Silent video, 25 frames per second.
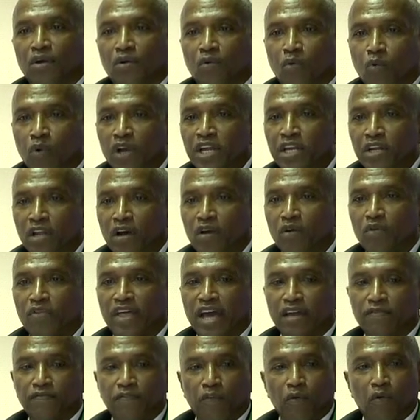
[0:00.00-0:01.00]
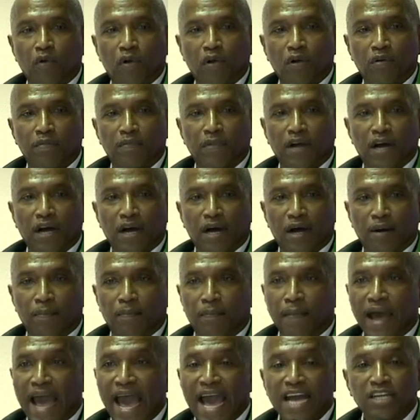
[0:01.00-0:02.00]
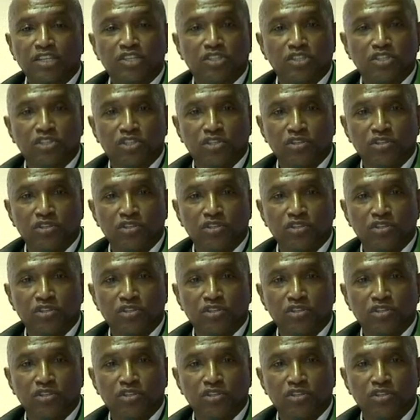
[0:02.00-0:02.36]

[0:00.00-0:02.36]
We know that for axis